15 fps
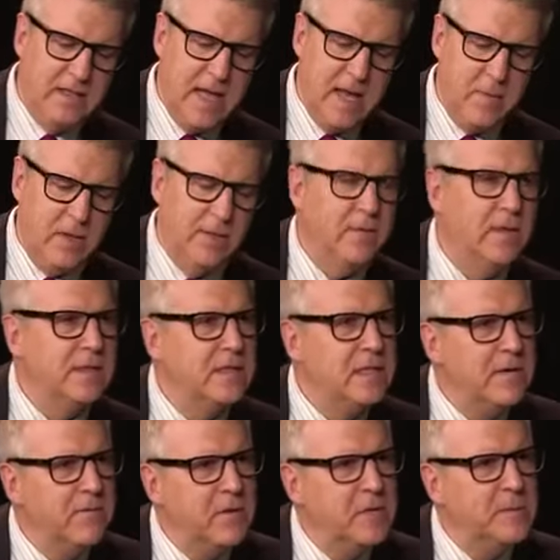example of this
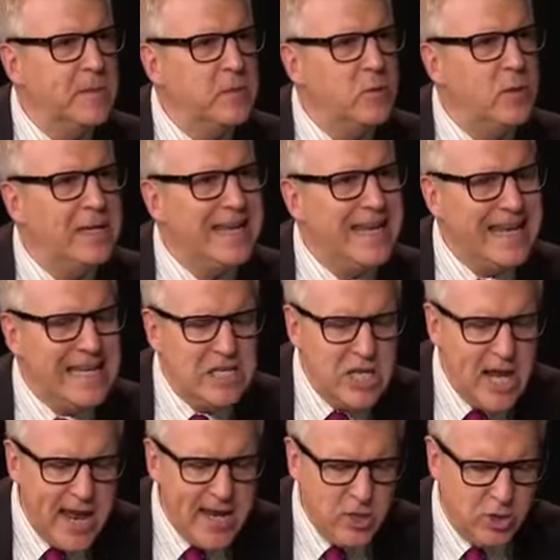difference between
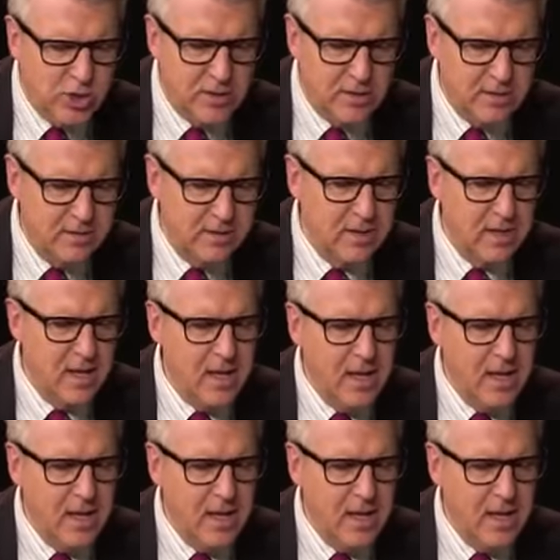intentions